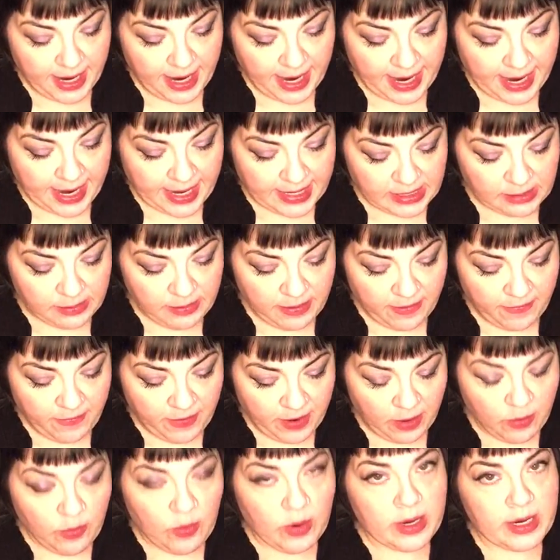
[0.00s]
asked me if
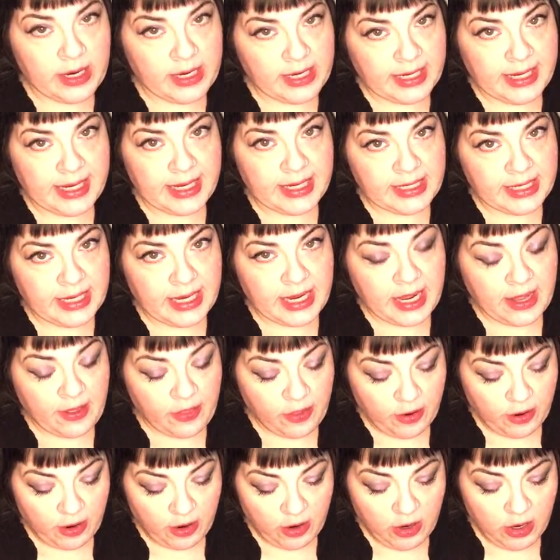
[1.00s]
I wanted to get
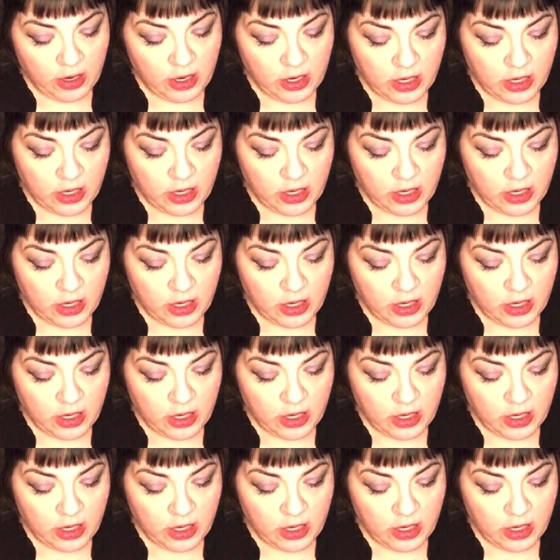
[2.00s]
together.